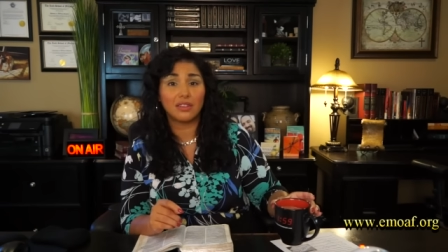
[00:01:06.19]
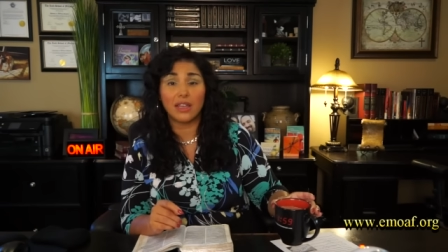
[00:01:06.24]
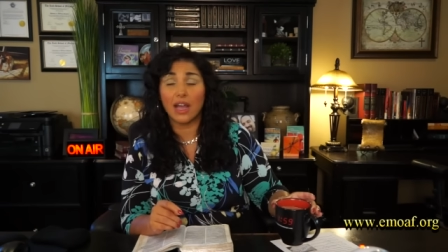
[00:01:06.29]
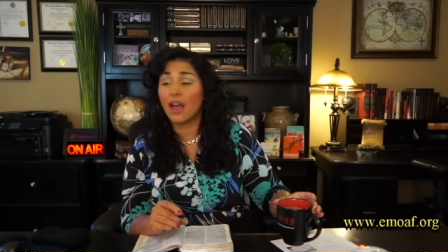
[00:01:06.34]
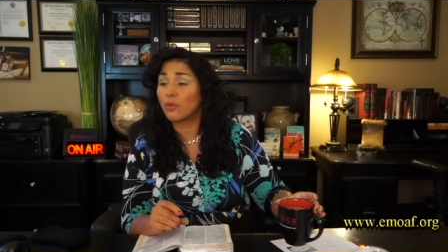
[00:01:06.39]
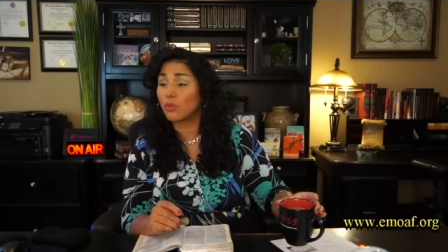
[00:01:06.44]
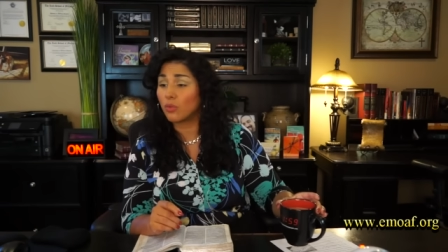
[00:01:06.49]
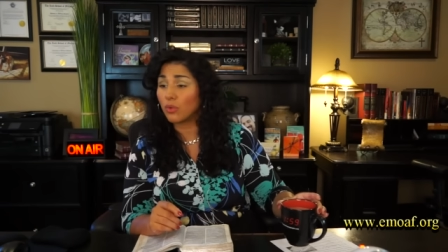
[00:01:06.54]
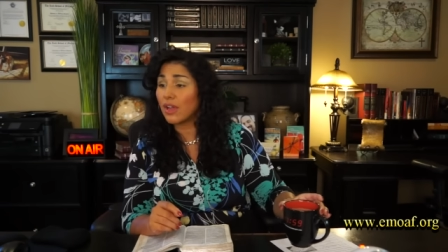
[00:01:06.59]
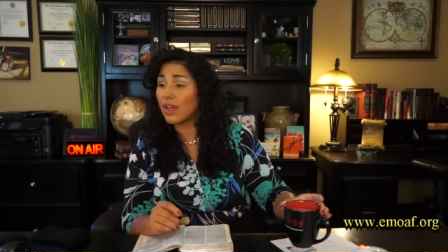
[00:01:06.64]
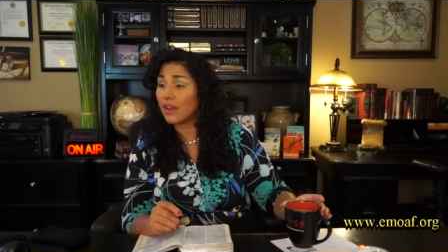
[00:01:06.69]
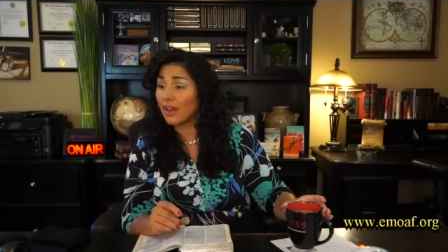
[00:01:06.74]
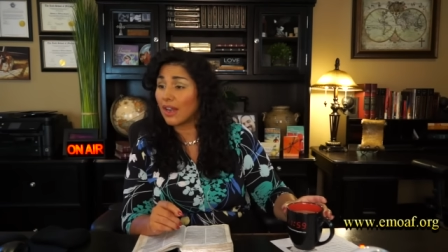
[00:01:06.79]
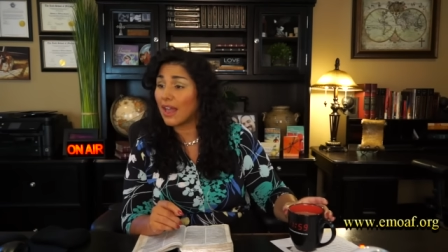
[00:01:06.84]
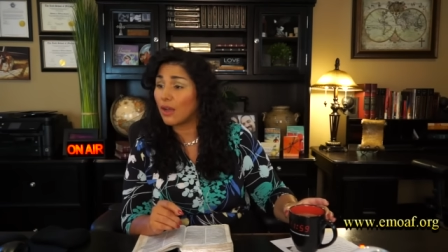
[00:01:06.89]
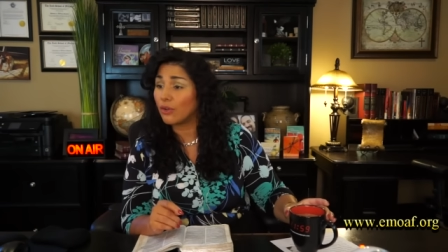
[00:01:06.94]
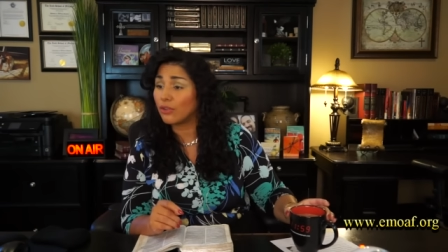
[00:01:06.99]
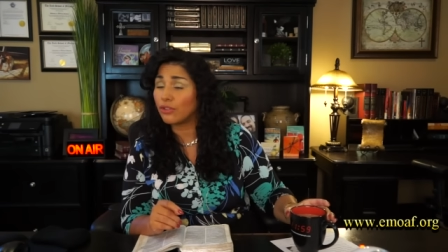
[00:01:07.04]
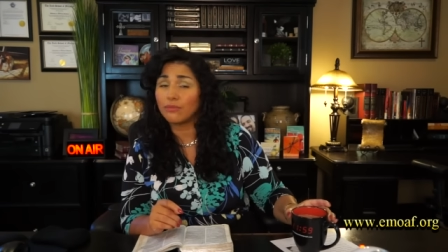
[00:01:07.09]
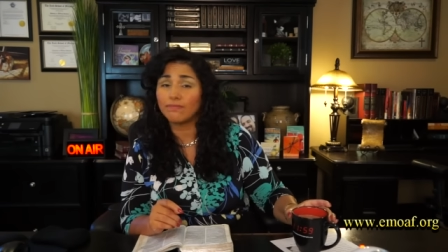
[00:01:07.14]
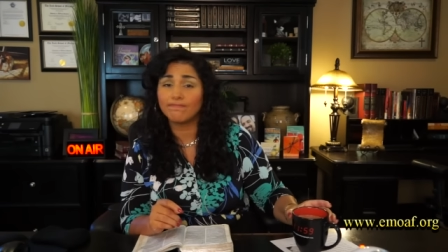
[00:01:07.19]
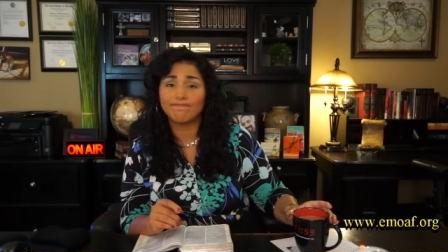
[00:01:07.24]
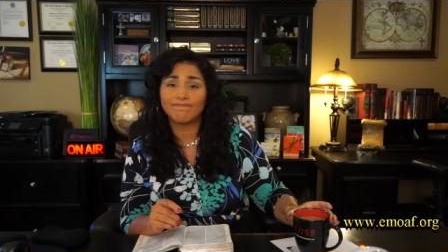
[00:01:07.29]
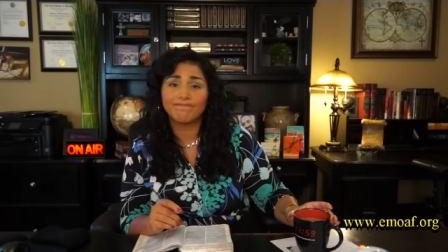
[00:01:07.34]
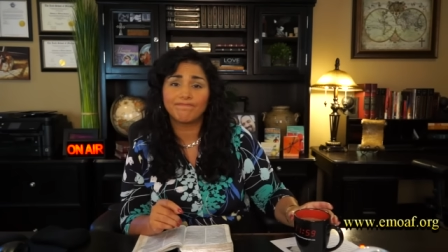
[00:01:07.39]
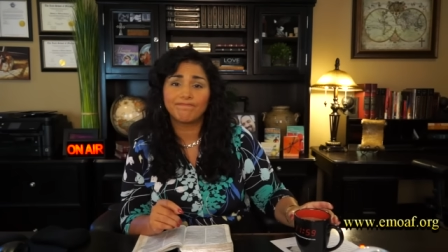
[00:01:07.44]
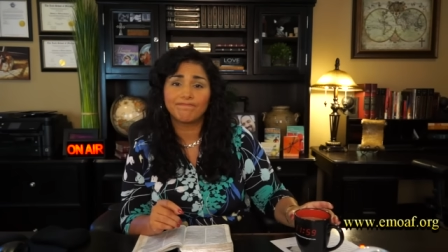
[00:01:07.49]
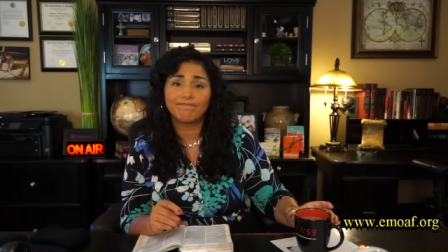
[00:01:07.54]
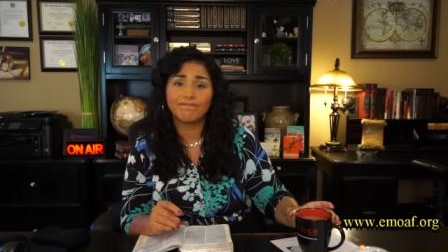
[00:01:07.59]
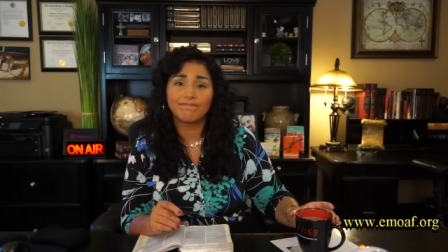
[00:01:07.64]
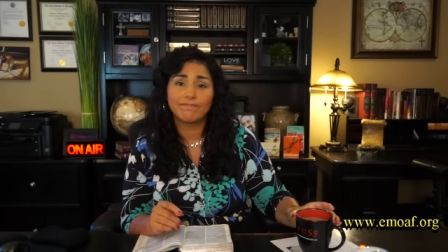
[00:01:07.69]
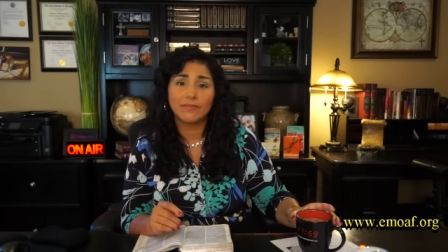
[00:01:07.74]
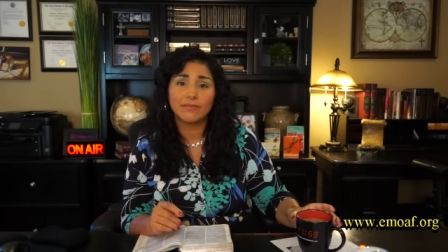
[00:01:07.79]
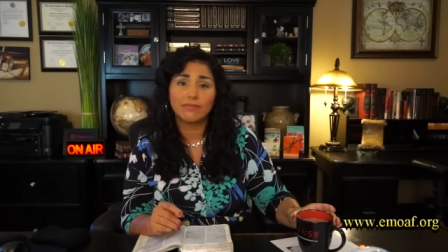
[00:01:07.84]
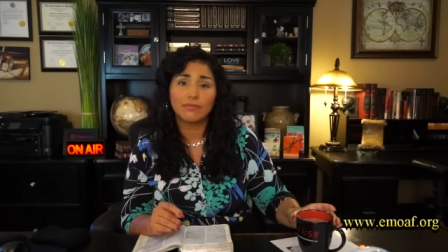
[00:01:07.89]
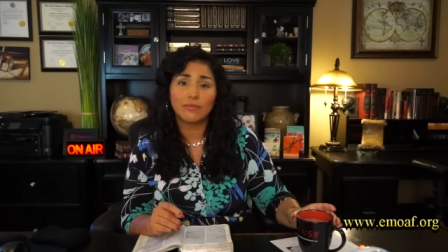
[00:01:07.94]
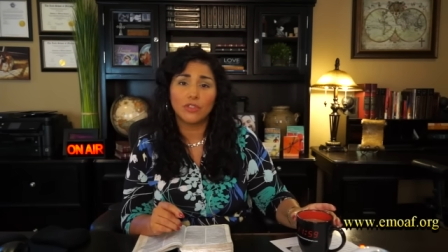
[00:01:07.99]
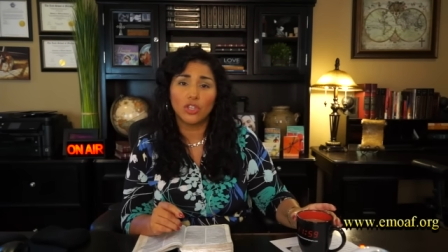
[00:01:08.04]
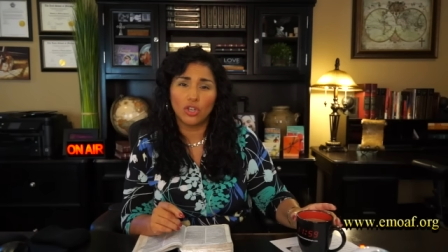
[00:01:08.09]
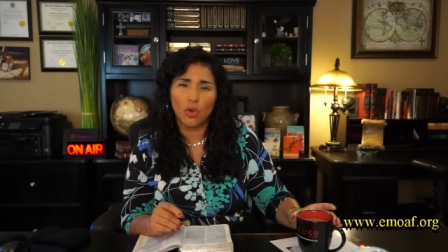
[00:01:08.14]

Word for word: God will not allow you.